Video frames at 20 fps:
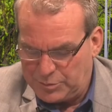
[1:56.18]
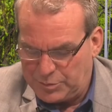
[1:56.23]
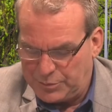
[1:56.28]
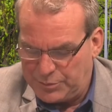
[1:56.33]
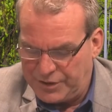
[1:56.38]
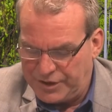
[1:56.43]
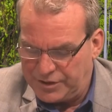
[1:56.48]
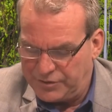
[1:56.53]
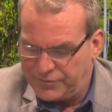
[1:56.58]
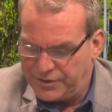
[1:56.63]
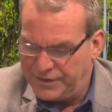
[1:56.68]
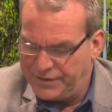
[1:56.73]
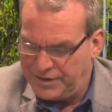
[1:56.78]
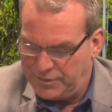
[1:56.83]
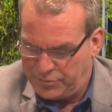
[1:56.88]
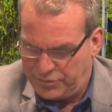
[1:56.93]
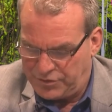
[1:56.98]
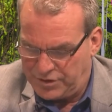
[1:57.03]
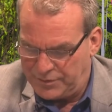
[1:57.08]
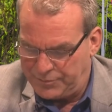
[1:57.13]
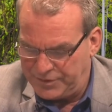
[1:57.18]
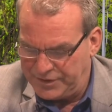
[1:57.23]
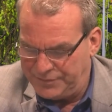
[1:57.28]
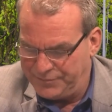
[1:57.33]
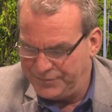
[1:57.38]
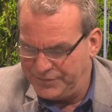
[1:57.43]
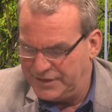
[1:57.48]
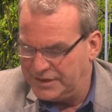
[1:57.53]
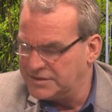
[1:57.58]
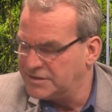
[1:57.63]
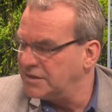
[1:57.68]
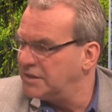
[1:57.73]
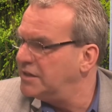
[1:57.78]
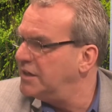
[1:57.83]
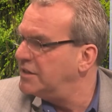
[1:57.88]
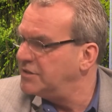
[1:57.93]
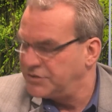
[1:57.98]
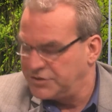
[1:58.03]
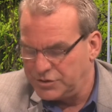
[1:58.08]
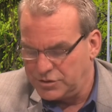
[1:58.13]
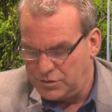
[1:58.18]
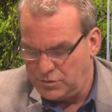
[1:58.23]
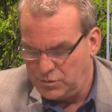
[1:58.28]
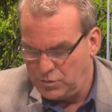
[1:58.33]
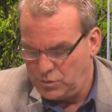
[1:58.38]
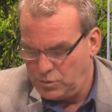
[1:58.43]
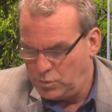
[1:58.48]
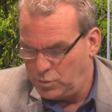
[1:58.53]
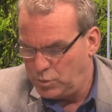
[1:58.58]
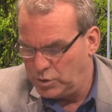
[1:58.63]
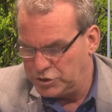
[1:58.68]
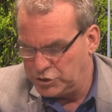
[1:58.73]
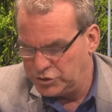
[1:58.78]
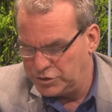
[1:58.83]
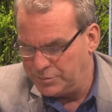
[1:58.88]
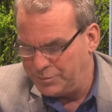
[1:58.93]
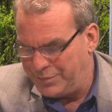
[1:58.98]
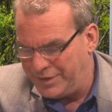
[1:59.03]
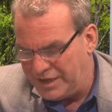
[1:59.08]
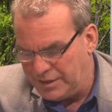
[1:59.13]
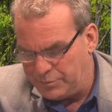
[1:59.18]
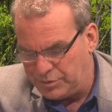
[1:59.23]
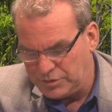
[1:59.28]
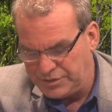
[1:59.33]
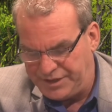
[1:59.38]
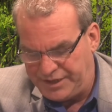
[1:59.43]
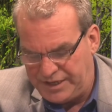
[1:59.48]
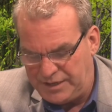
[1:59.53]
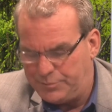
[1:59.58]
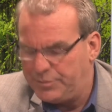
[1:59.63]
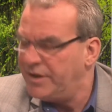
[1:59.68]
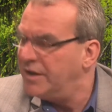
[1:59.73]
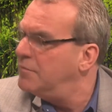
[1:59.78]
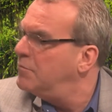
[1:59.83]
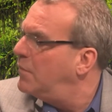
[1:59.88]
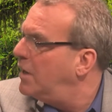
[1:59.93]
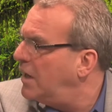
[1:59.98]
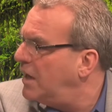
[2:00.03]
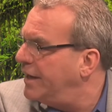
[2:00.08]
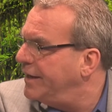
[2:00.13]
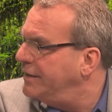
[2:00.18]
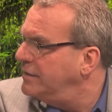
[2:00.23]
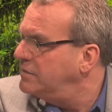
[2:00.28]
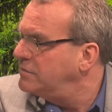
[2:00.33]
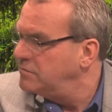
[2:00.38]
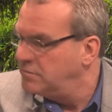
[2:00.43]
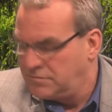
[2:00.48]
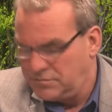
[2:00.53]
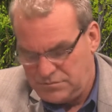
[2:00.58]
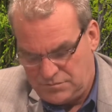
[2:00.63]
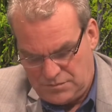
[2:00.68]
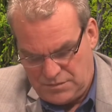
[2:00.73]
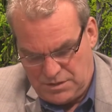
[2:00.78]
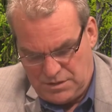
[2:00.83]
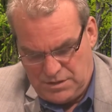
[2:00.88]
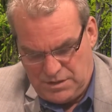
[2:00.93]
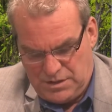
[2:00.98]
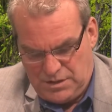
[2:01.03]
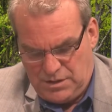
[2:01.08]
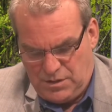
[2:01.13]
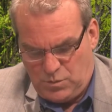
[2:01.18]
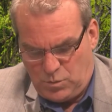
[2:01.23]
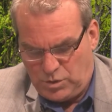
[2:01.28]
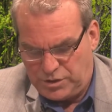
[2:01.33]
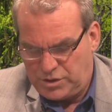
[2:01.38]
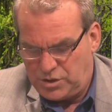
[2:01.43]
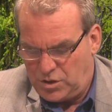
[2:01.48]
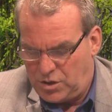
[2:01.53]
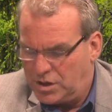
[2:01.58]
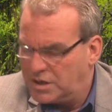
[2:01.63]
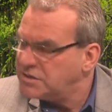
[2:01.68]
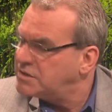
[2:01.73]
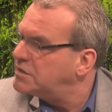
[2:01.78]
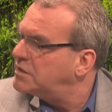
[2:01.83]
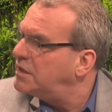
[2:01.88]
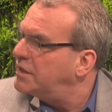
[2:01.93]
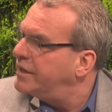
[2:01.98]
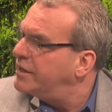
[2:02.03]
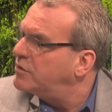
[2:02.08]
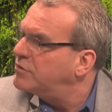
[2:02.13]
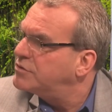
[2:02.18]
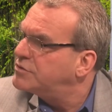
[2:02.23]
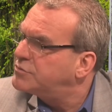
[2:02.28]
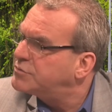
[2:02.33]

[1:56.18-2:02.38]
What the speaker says: prepare to rent their property? As a lessor, what should people keep in mind? What costs are landlord's